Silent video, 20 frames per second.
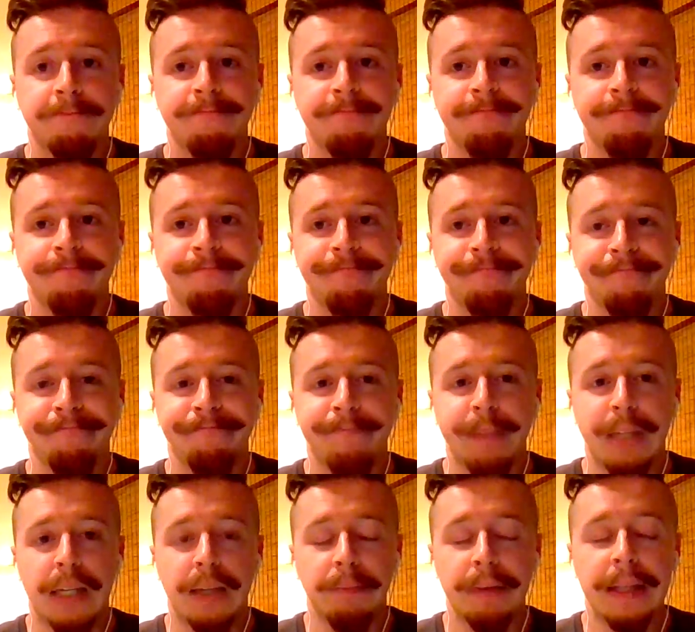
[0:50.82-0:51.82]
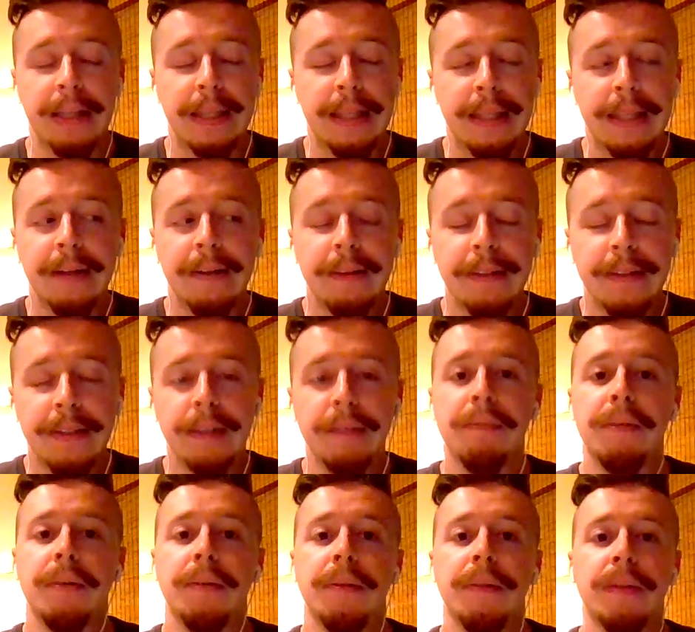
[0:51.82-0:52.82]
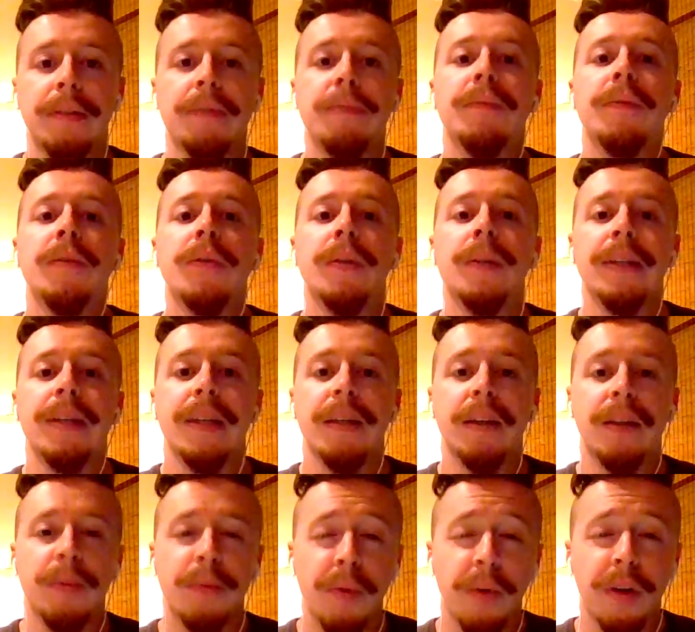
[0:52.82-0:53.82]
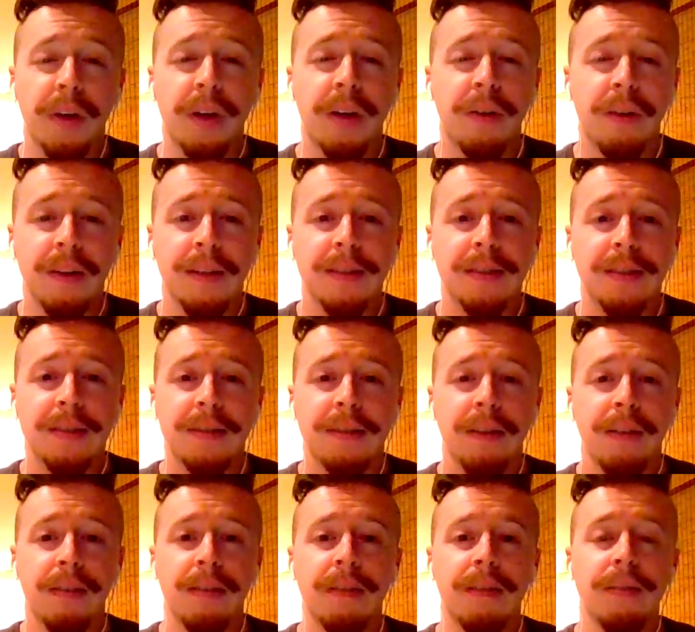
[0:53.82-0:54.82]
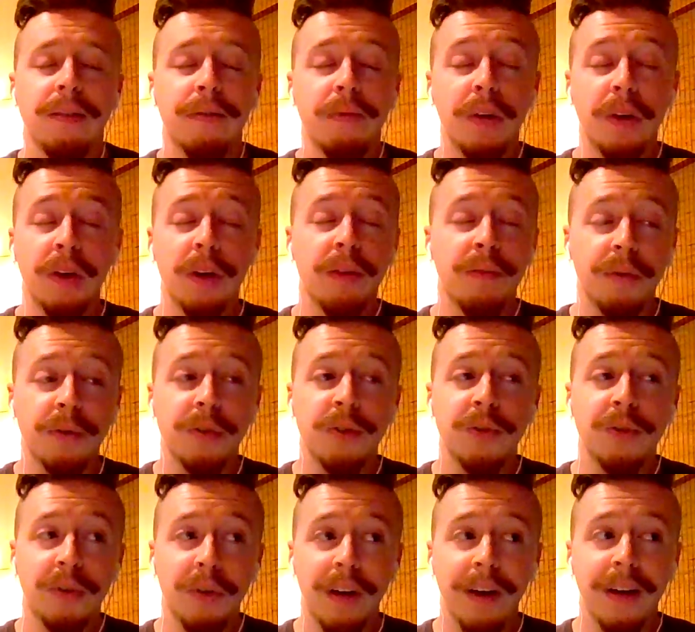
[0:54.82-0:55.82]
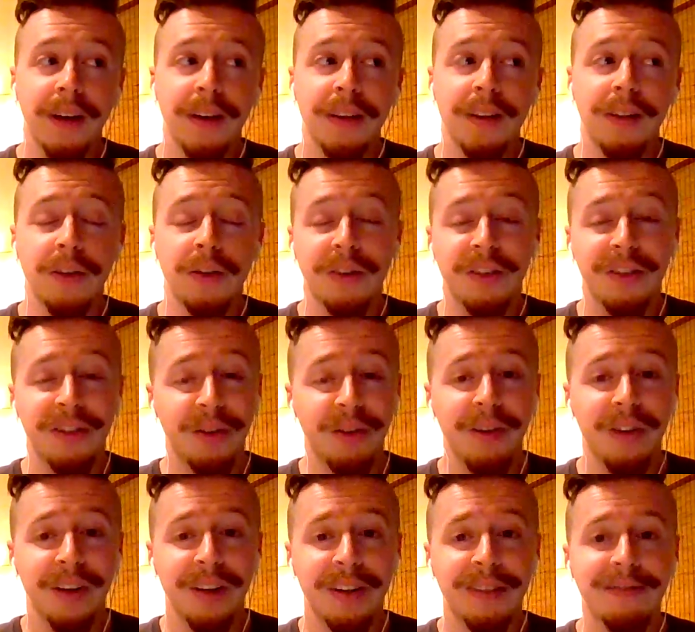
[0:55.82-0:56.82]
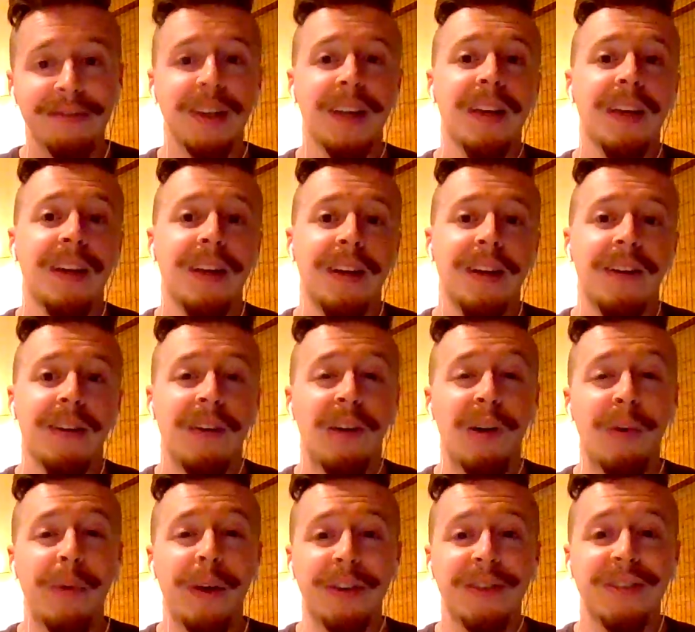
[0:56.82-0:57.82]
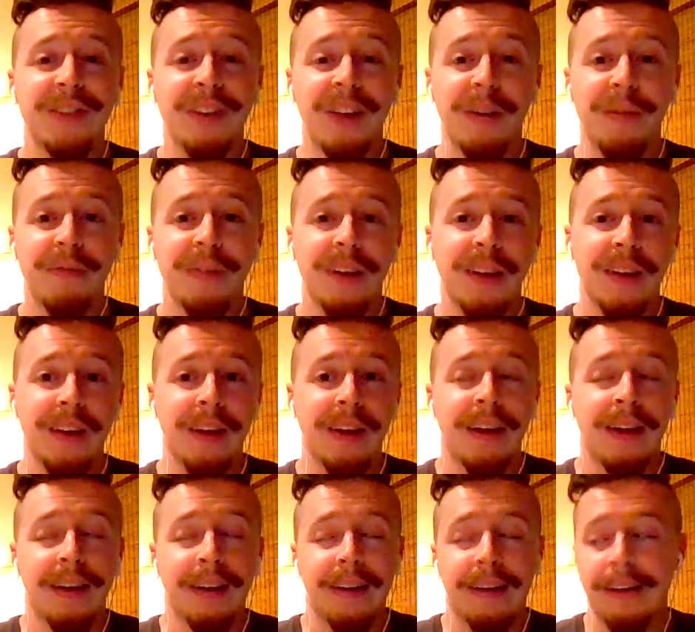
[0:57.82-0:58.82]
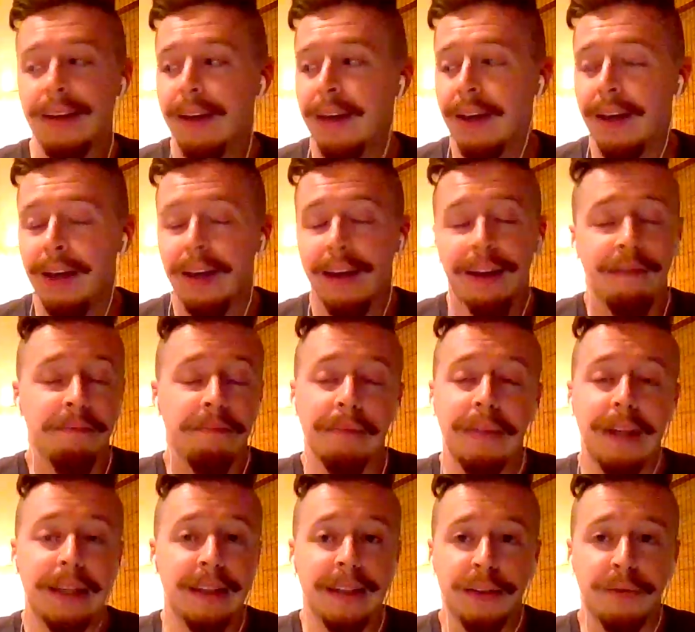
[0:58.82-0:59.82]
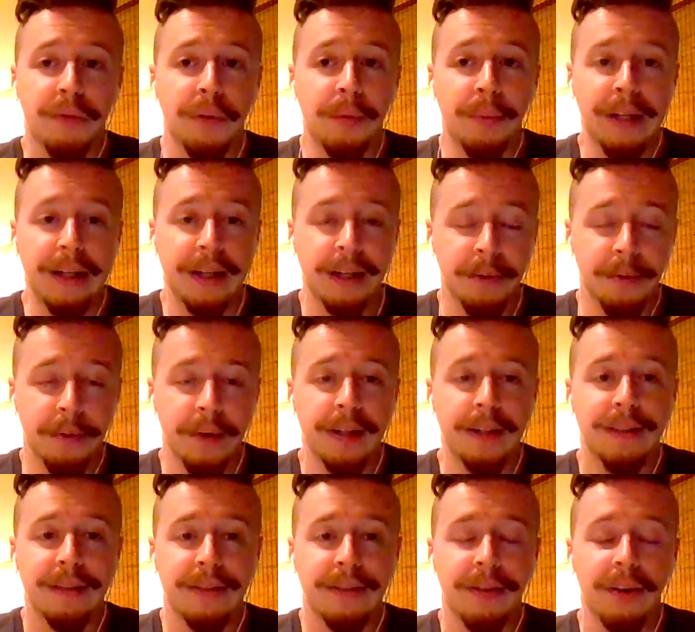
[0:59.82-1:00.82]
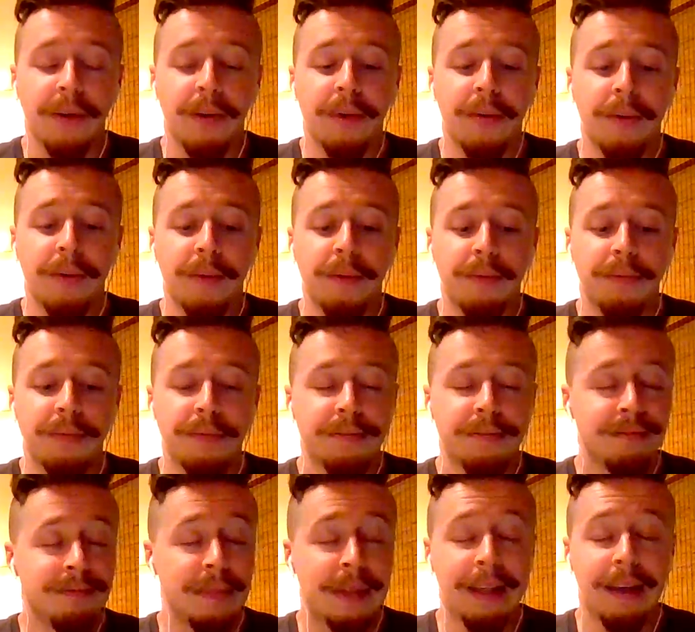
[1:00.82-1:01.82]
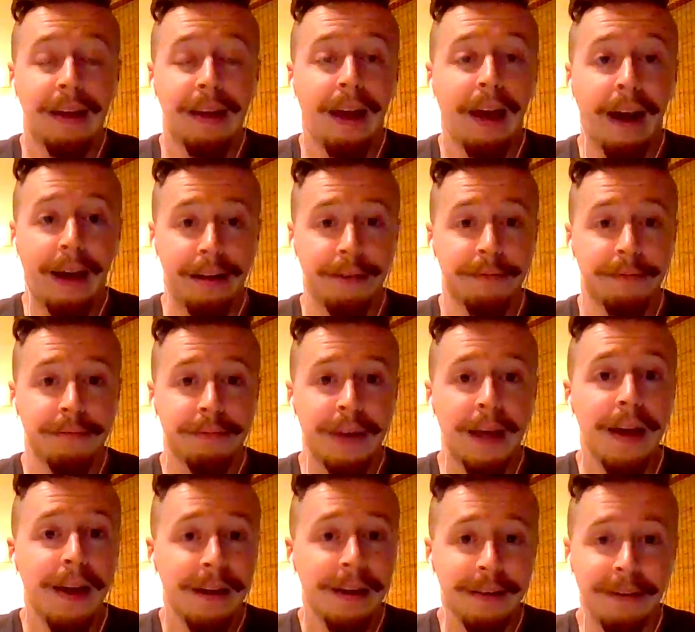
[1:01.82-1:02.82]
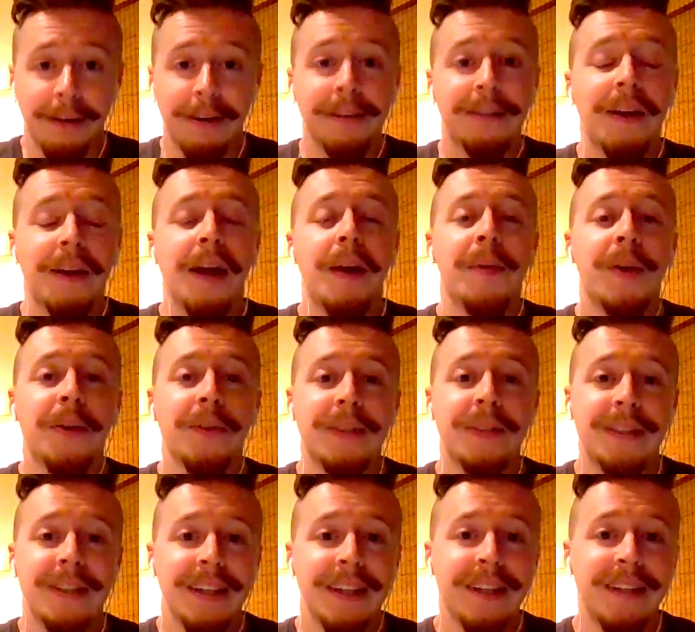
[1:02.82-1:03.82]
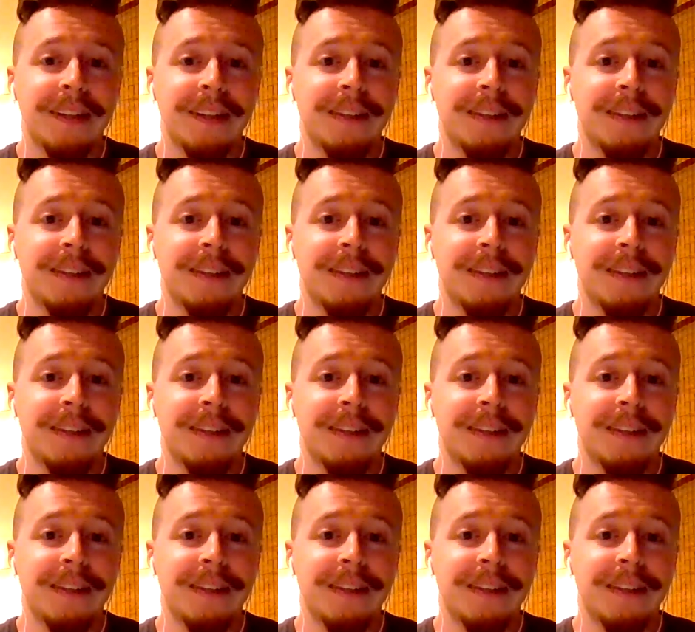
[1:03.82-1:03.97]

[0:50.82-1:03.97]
it can be a little difficult to fully get your point across on the very first try that you're doing it all by yourself. At least for me anyway. So, yeah. Long time no see.